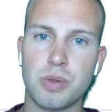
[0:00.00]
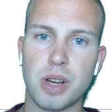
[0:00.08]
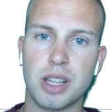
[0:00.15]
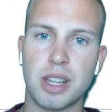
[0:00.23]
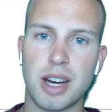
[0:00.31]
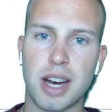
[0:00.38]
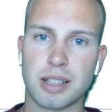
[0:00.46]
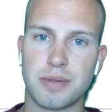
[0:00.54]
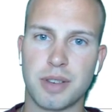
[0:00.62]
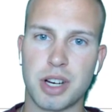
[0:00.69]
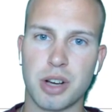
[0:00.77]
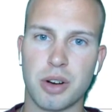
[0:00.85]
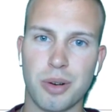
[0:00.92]
in the next
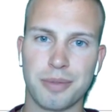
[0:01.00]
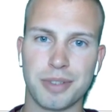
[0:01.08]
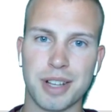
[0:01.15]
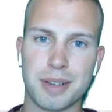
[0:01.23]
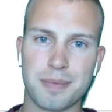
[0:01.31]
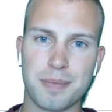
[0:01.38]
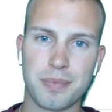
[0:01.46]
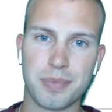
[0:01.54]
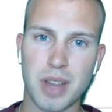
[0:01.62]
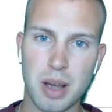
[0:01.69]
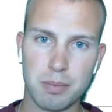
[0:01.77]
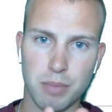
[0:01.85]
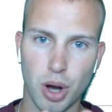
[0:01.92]
video, hopefully.
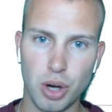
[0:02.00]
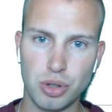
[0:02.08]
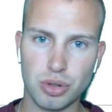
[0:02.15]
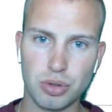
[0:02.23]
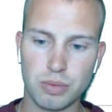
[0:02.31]
Peace.